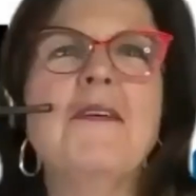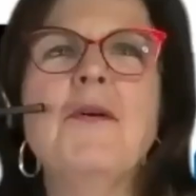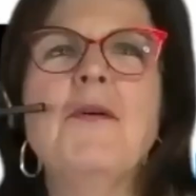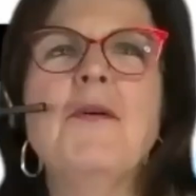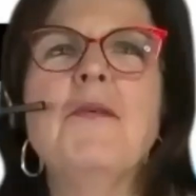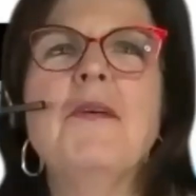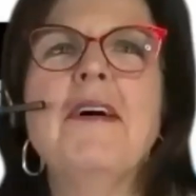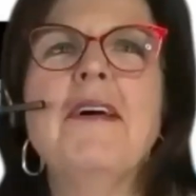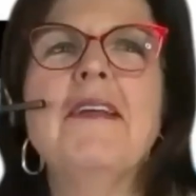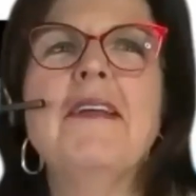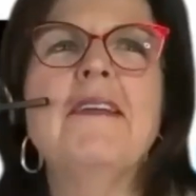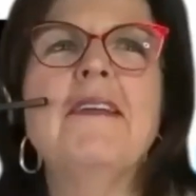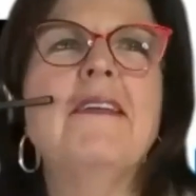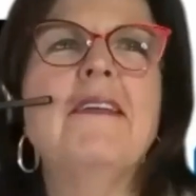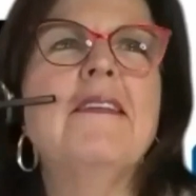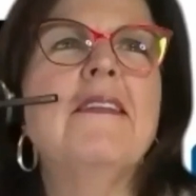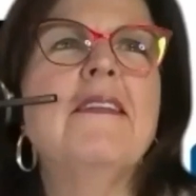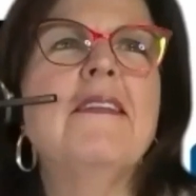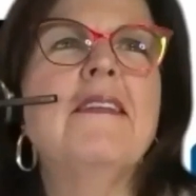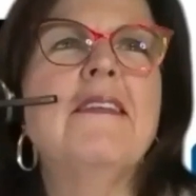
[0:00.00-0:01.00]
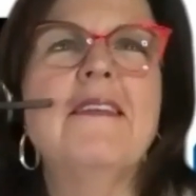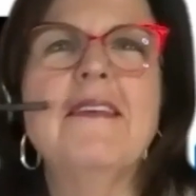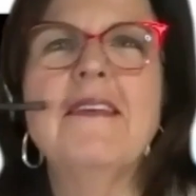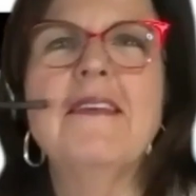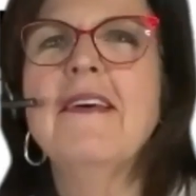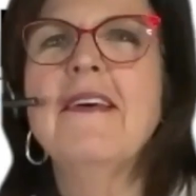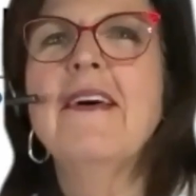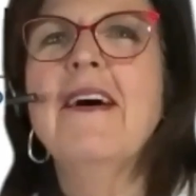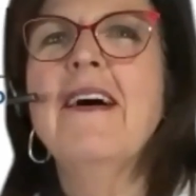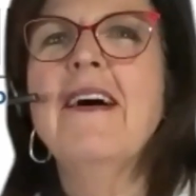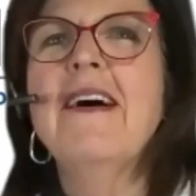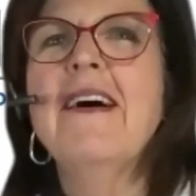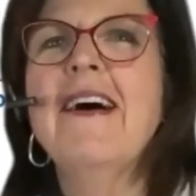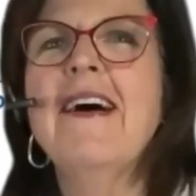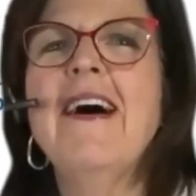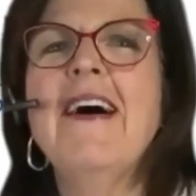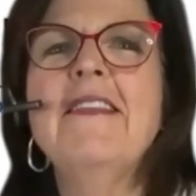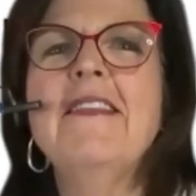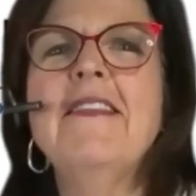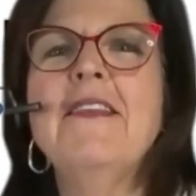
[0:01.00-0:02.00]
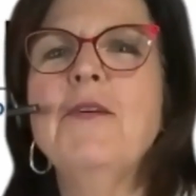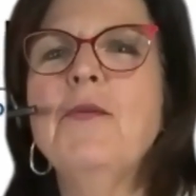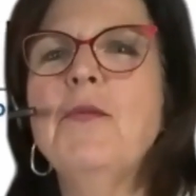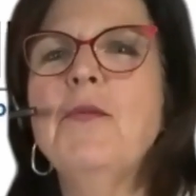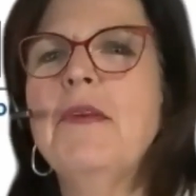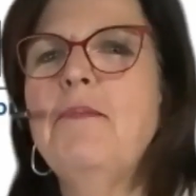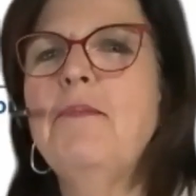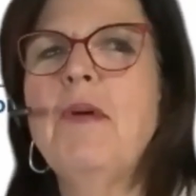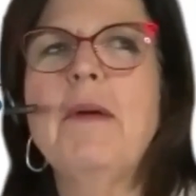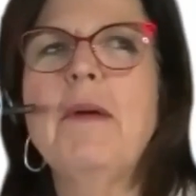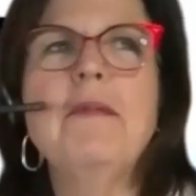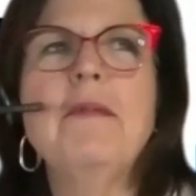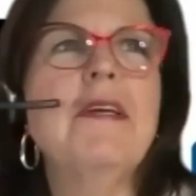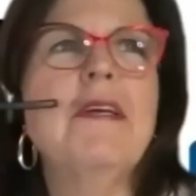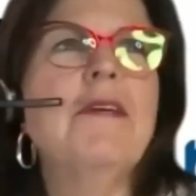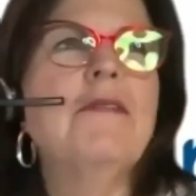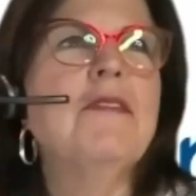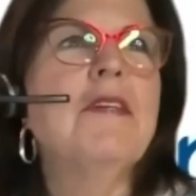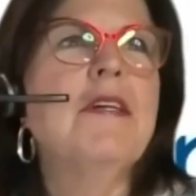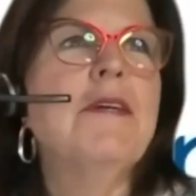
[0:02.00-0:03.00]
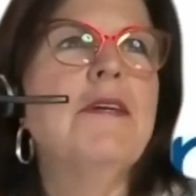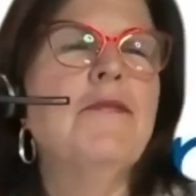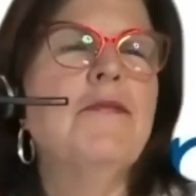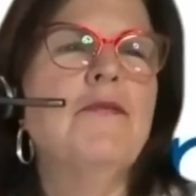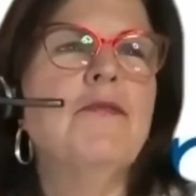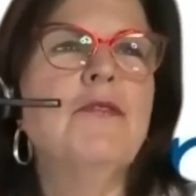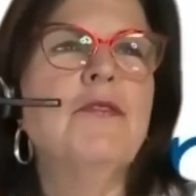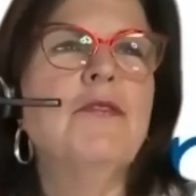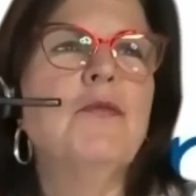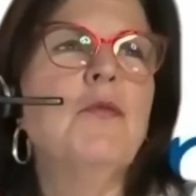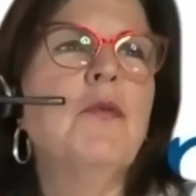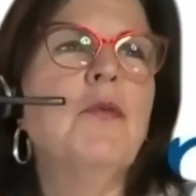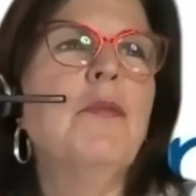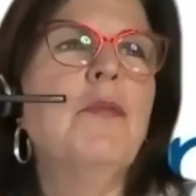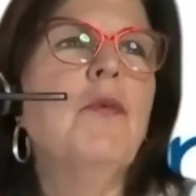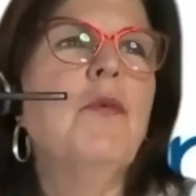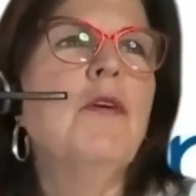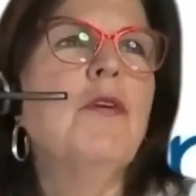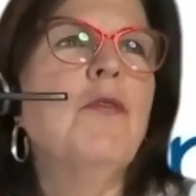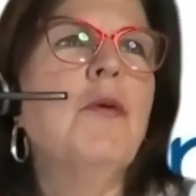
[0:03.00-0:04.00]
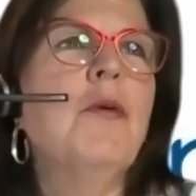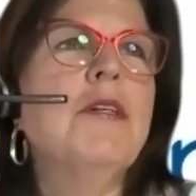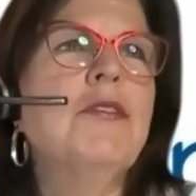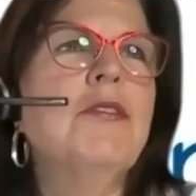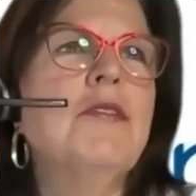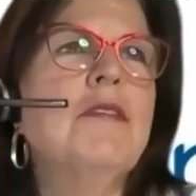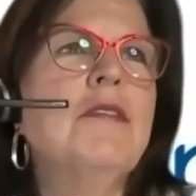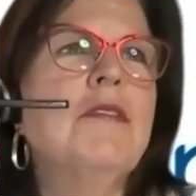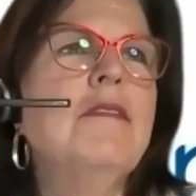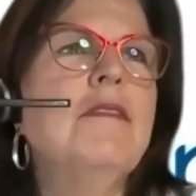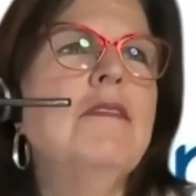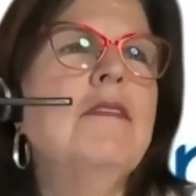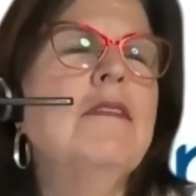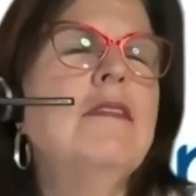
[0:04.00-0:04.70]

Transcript: Thank you. All right. Yeah. I think we probably have time for just one more question.